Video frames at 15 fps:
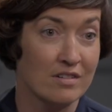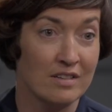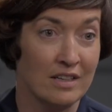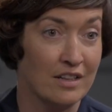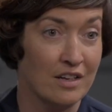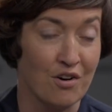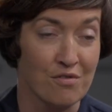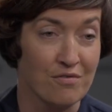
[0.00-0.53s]
in
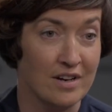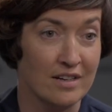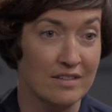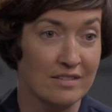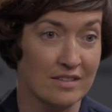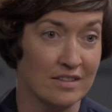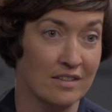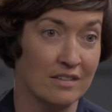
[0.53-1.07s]
the
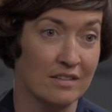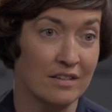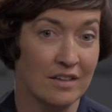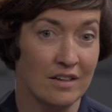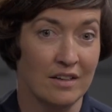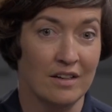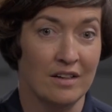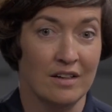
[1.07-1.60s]
office, and,
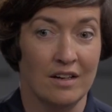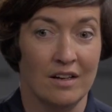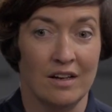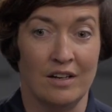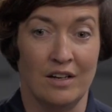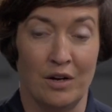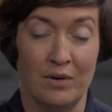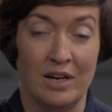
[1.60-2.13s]

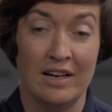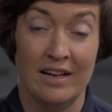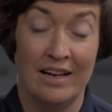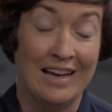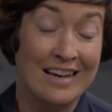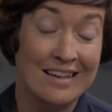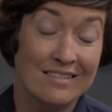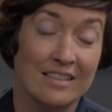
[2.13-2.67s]
you know, it
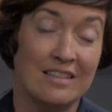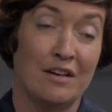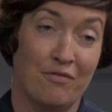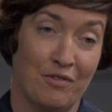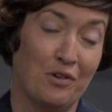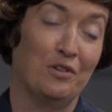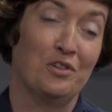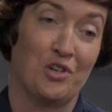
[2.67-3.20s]
is a
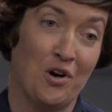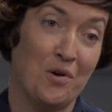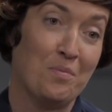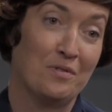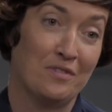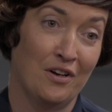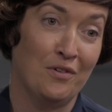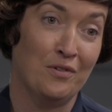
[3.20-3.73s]
difficult job.
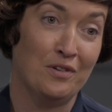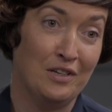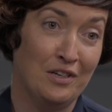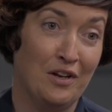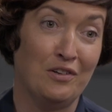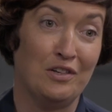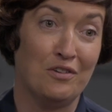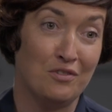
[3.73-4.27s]
So, you
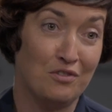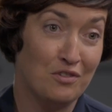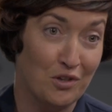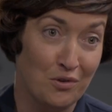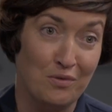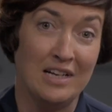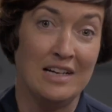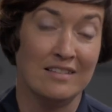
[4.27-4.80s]
know, you
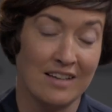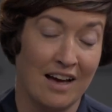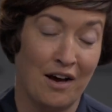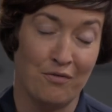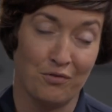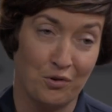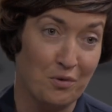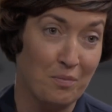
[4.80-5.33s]
do need to
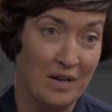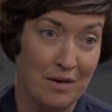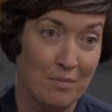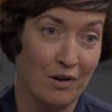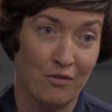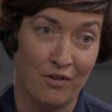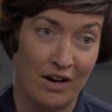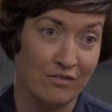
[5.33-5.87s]
have good
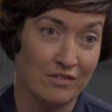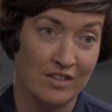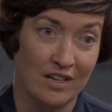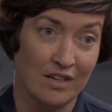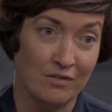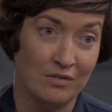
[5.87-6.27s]
people around you,